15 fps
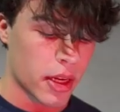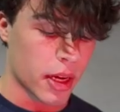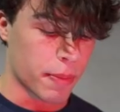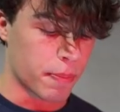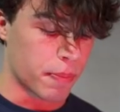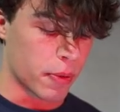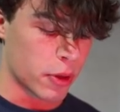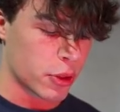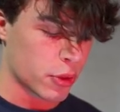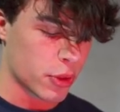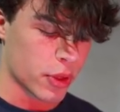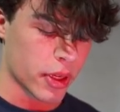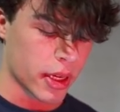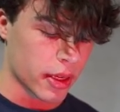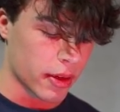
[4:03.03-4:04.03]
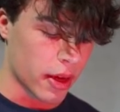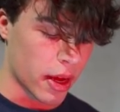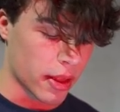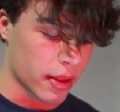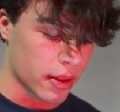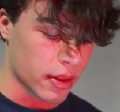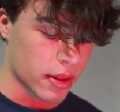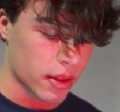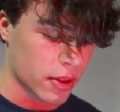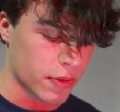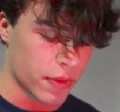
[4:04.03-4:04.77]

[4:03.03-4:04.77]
Take a butcher's look at, at this